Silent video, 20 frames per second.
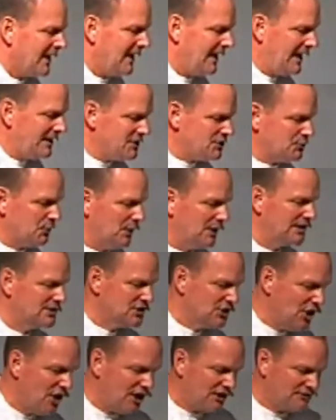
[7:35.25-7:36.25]
And I just want
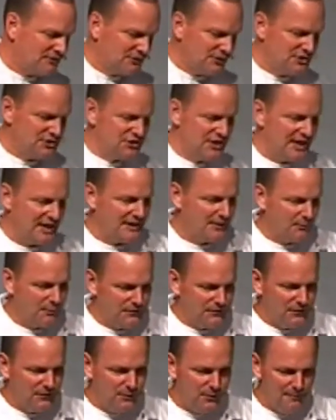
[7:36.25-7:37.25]
to talk for a second
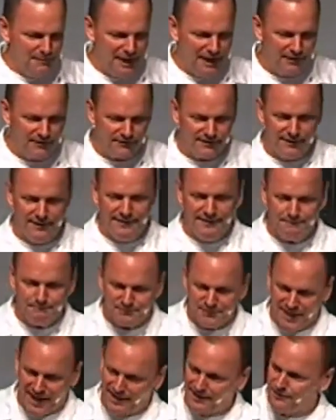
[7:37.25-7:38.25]
with you about
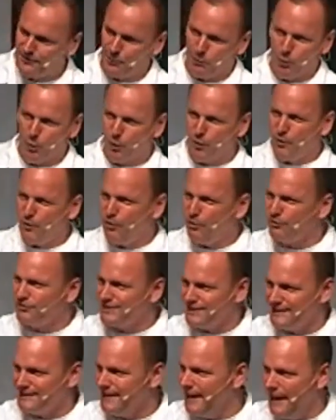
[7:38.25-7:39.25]
kind of the world
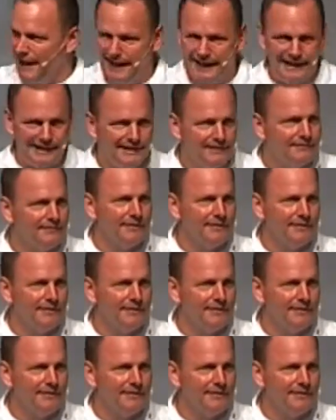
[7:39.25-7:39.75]
today.